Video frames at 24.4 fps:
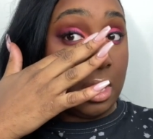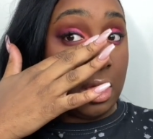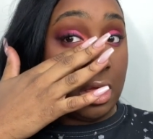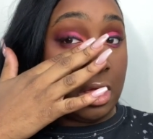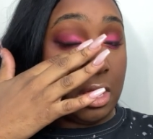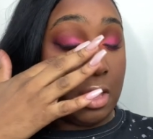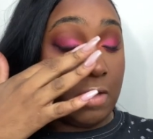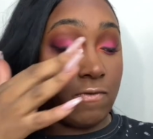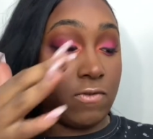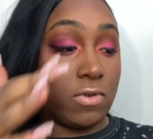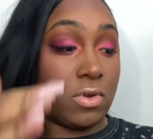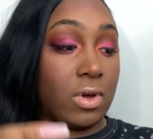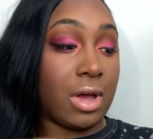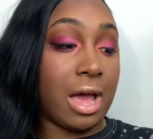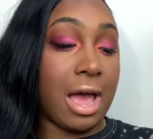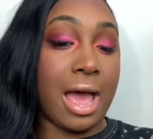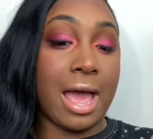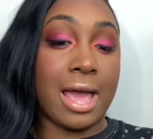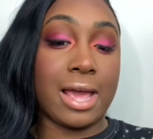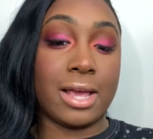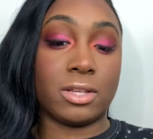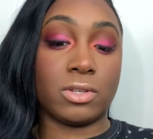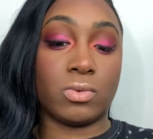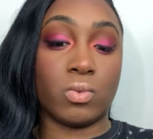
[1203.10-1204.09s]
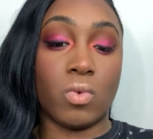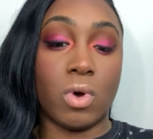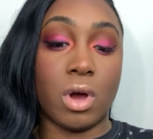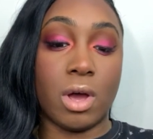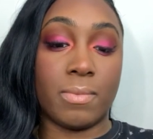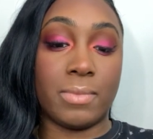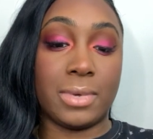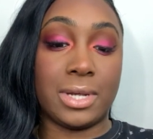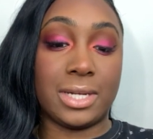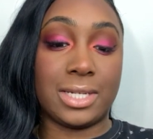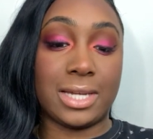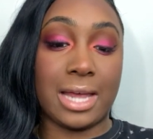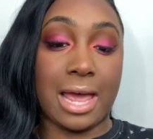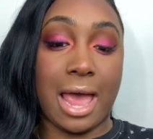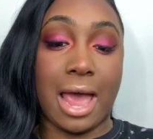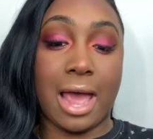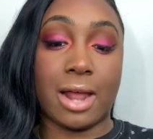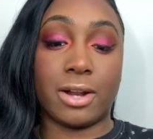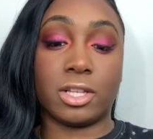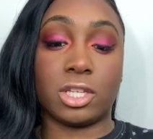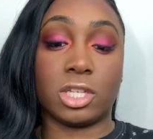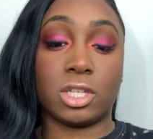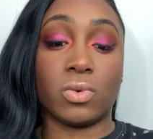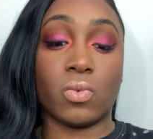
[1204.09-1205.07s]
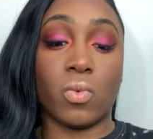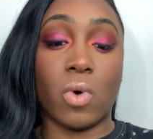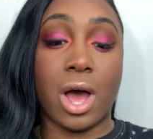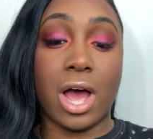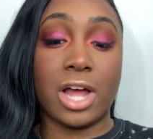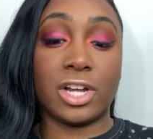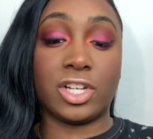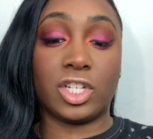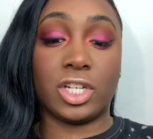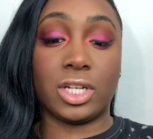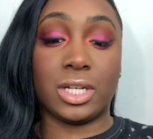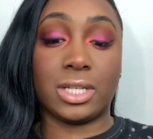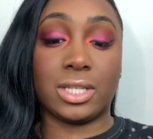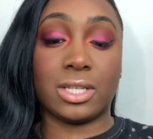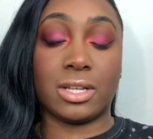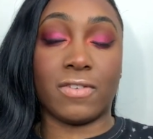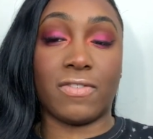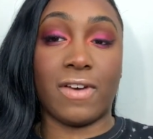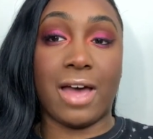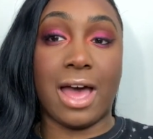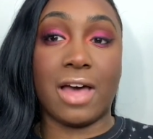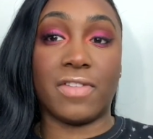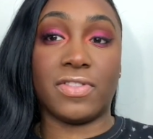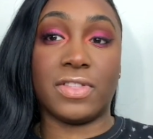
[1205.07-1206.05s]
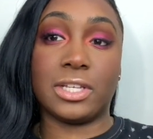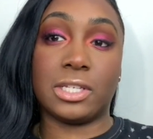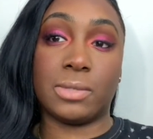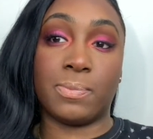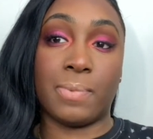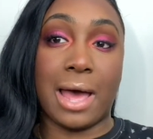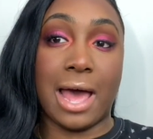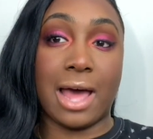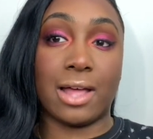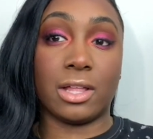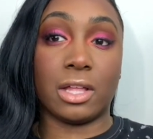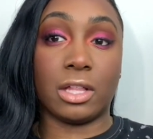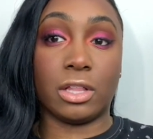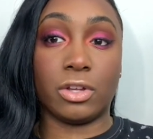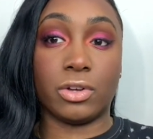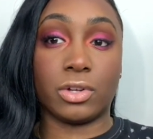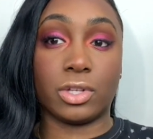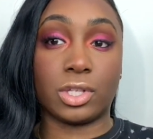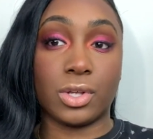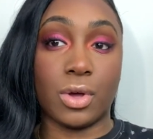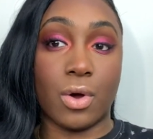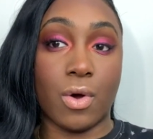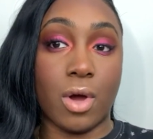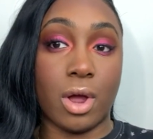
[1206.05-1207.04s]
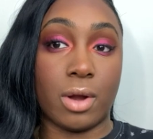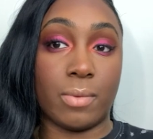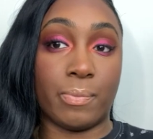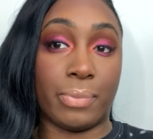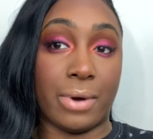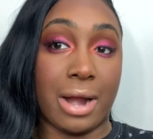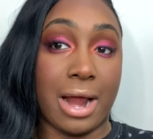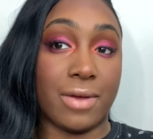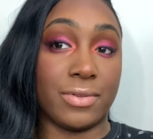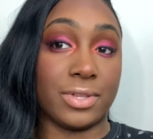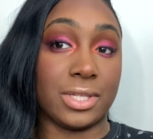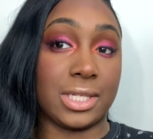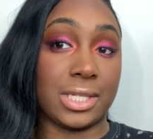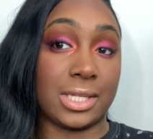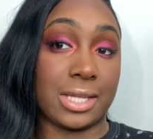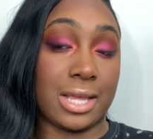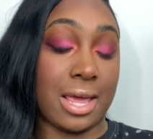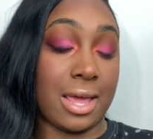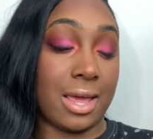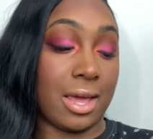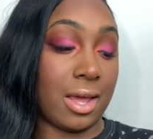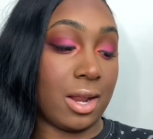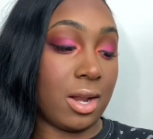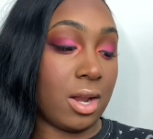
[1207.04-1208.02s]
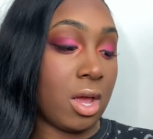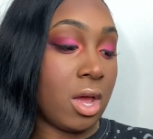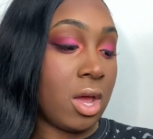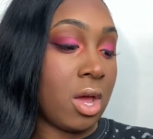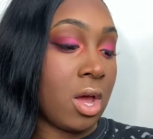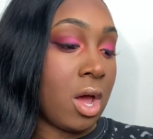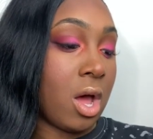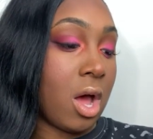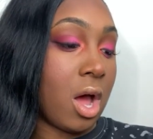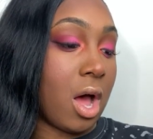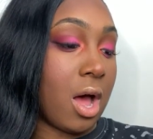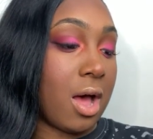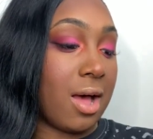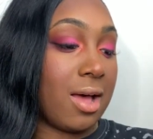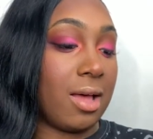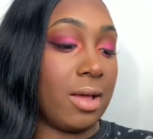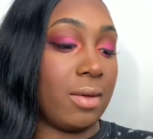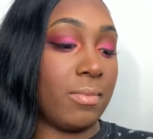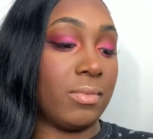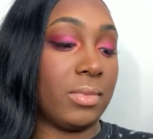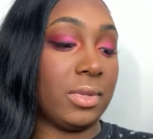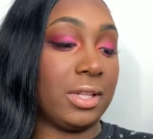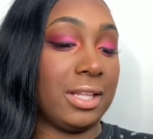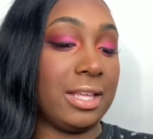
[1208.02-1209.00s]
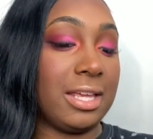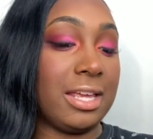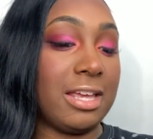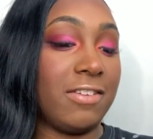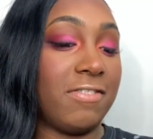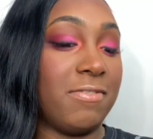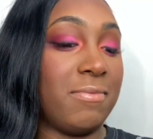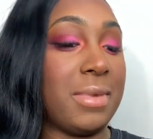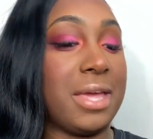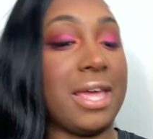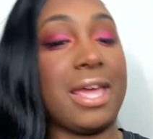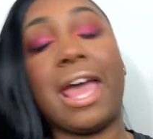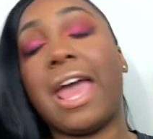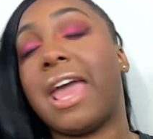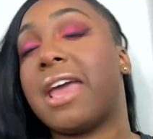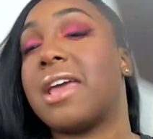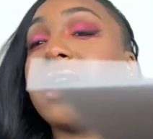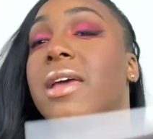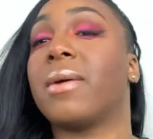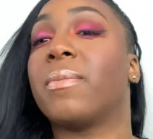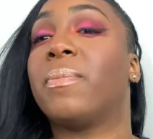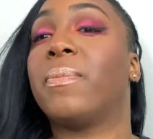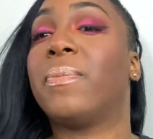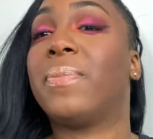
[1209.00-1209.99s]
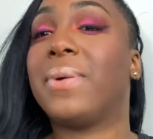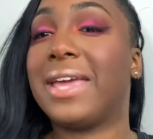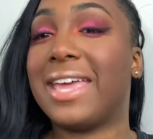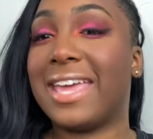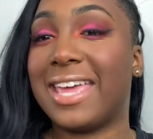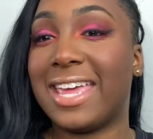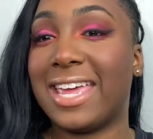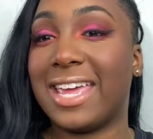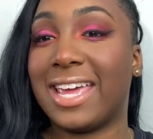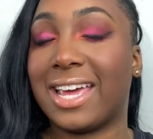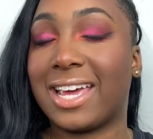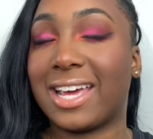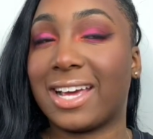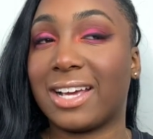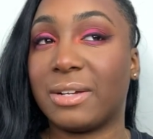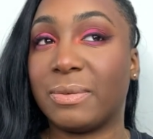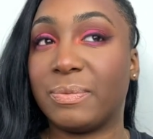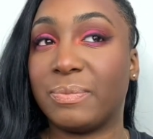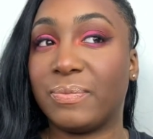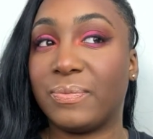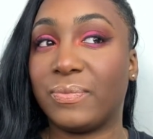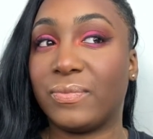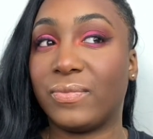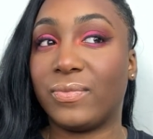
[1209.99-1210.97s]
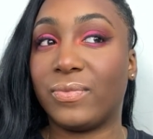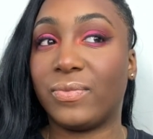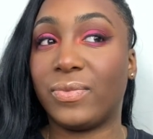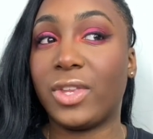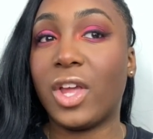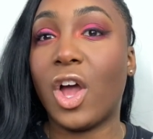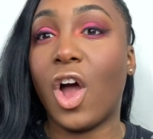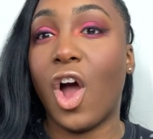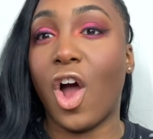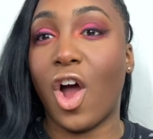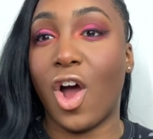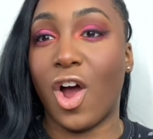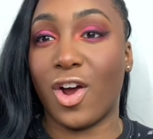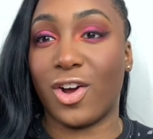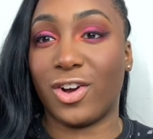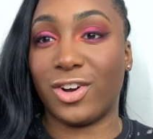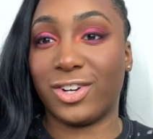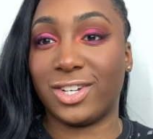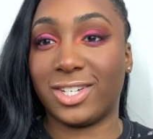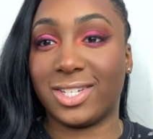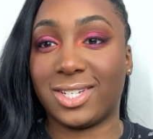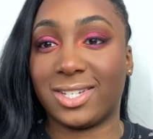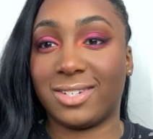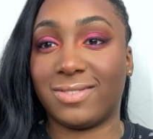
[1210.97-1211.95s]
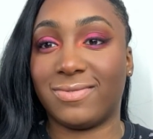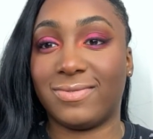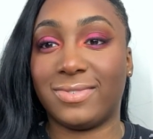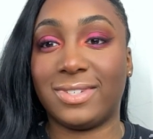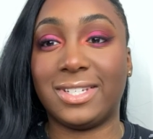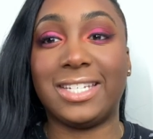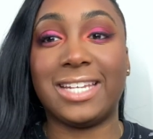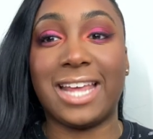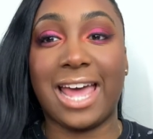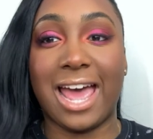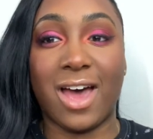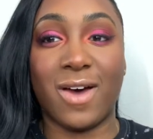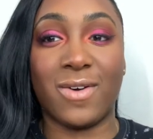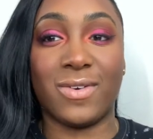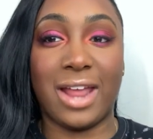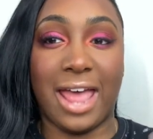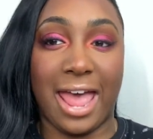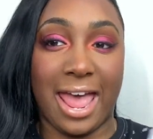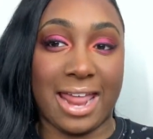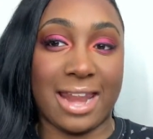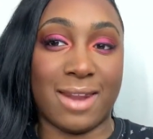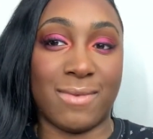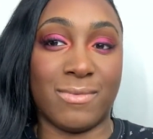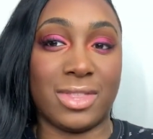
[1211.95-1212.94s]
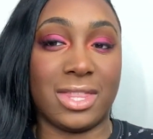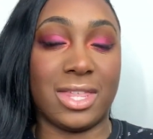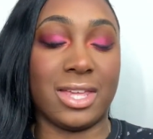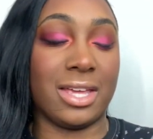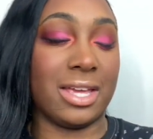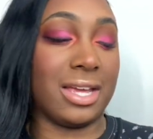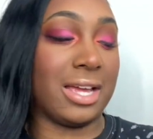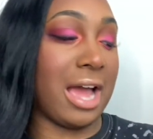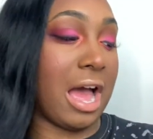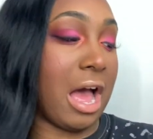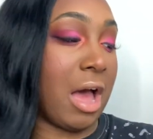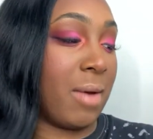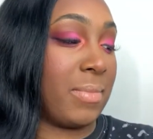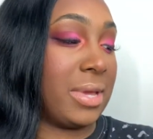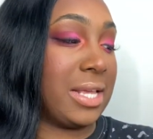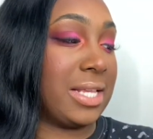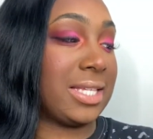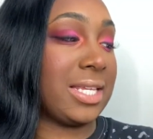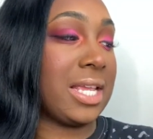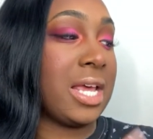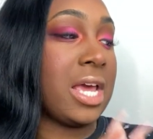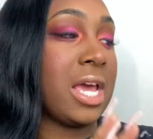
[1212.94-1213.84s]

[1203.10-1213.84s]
if you guys want me to add swatches of how this palette looks on brown skin, leave me a pink heart down in the comments